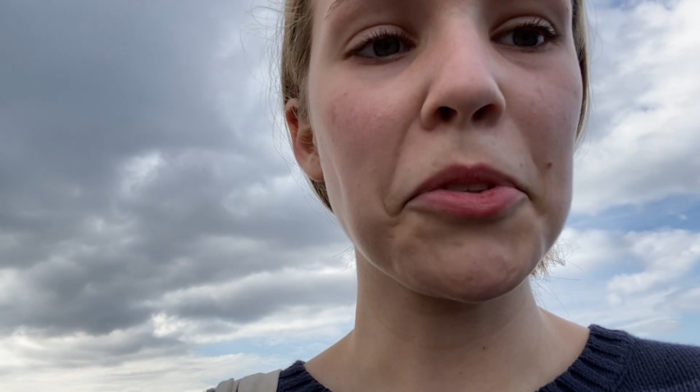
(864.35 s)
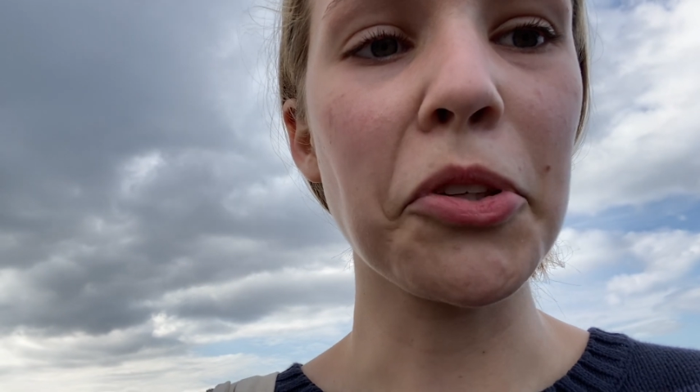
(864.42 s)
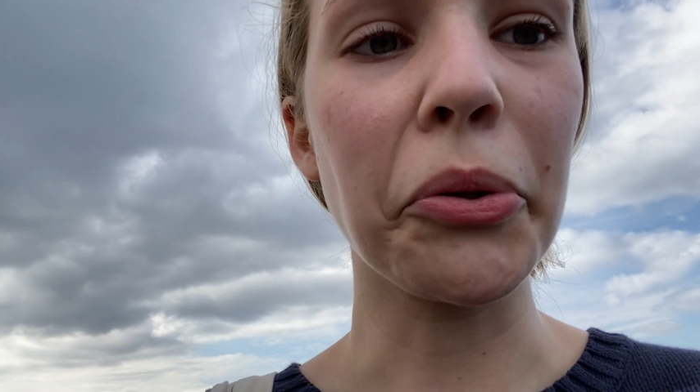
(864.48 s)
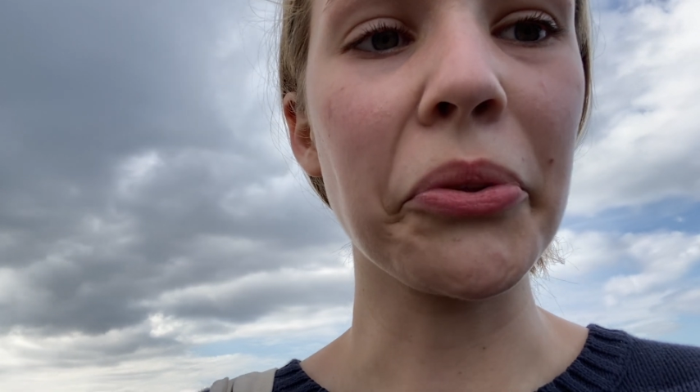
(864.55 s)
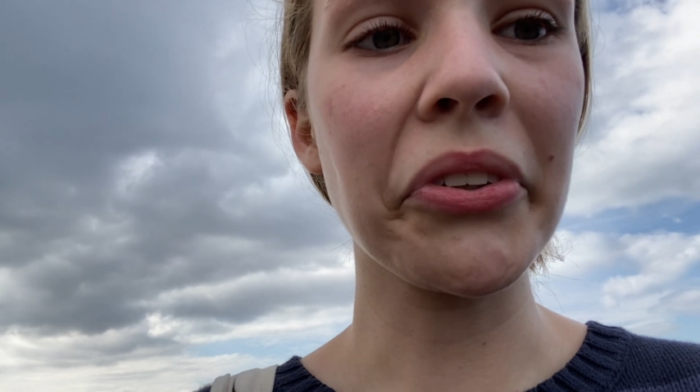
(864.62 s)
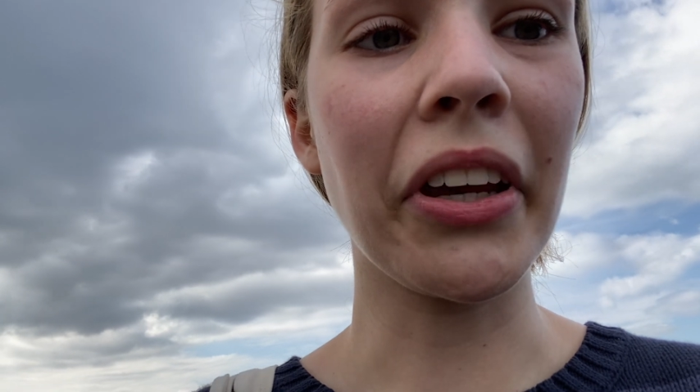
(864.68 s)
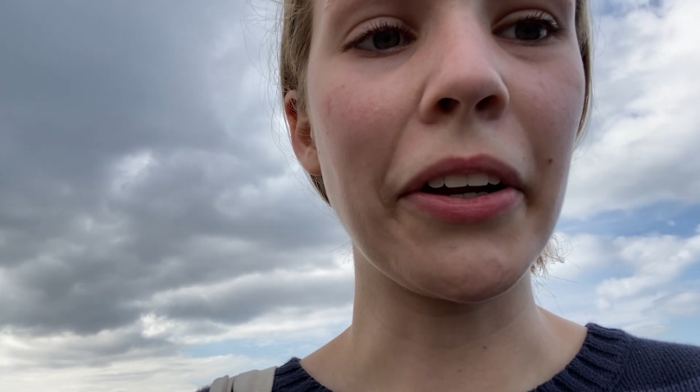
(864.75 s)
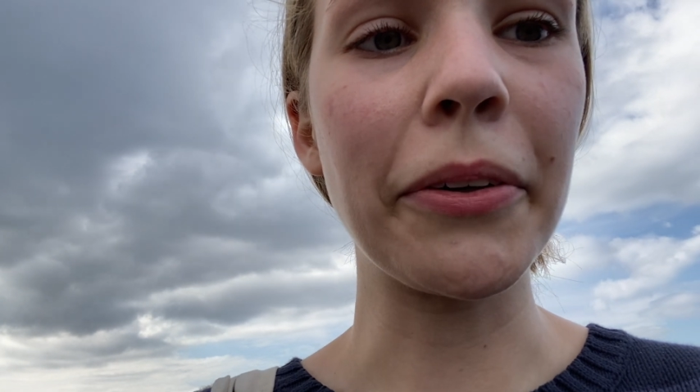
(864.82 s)
so
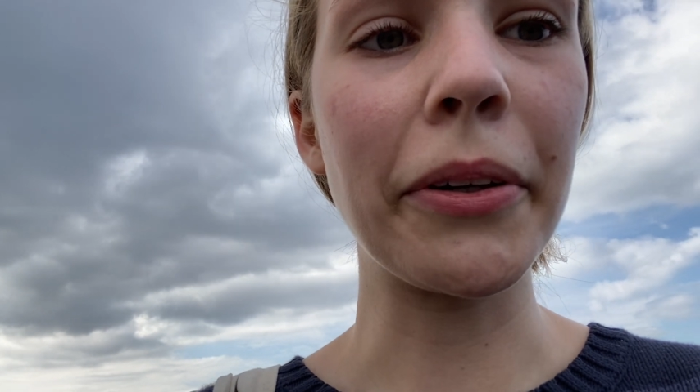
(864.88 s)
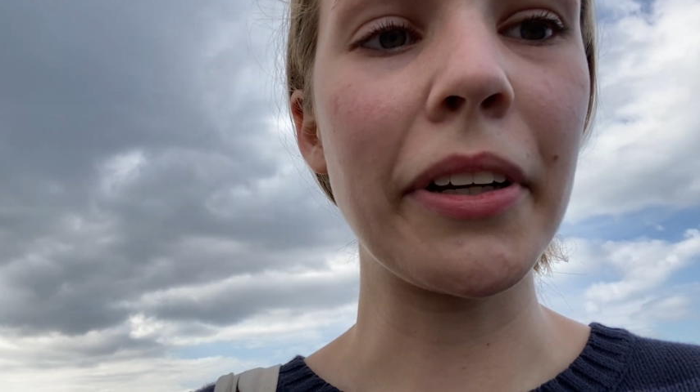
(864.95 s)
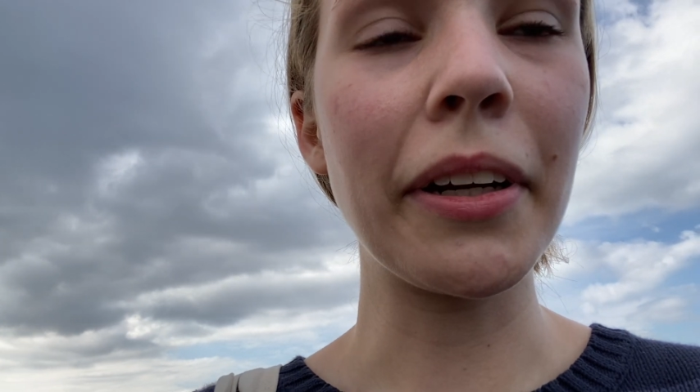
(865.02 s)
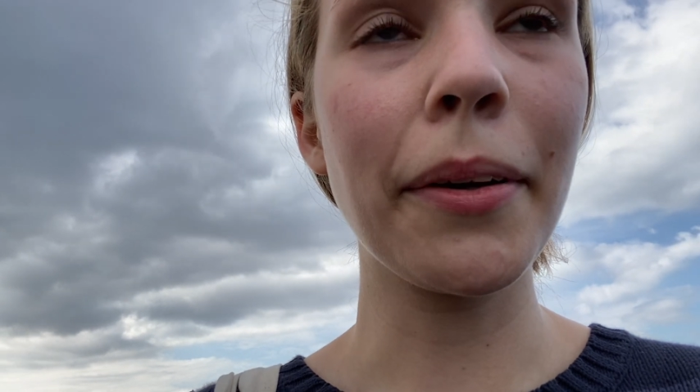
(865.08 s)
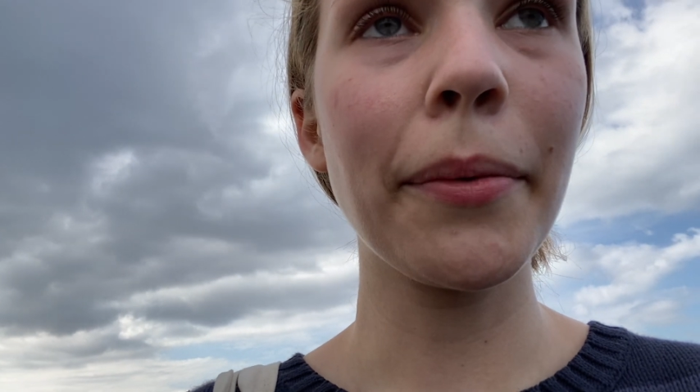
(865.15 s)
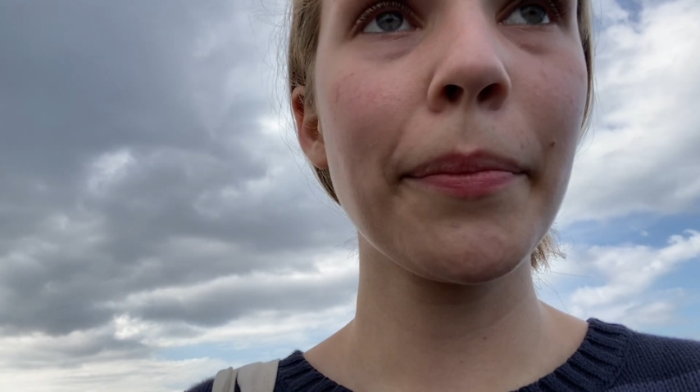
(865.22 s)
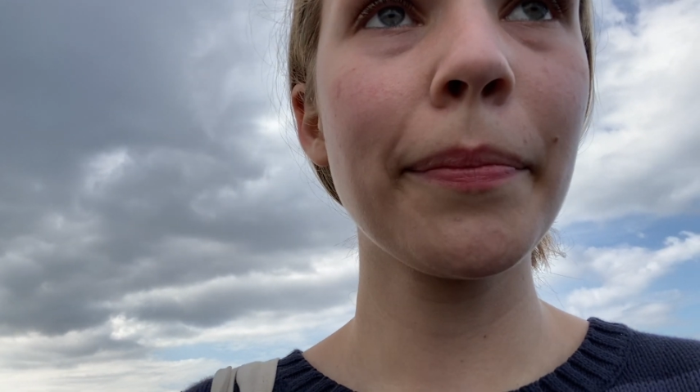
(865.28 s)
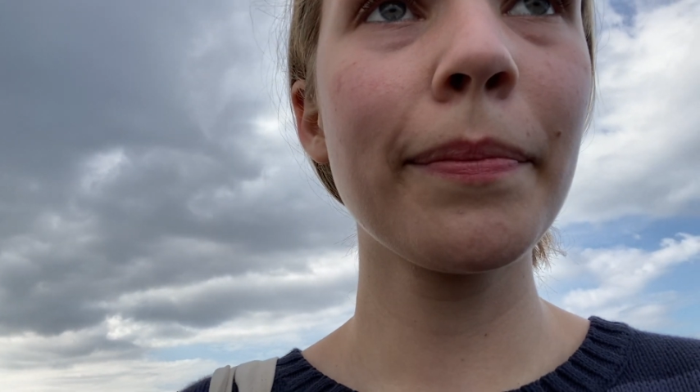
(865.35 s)
scared right
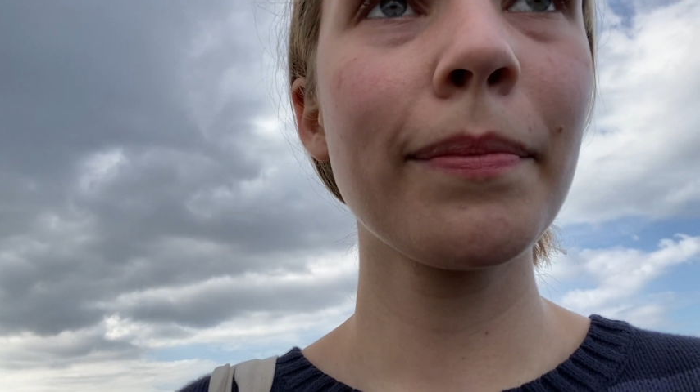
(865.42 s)
now.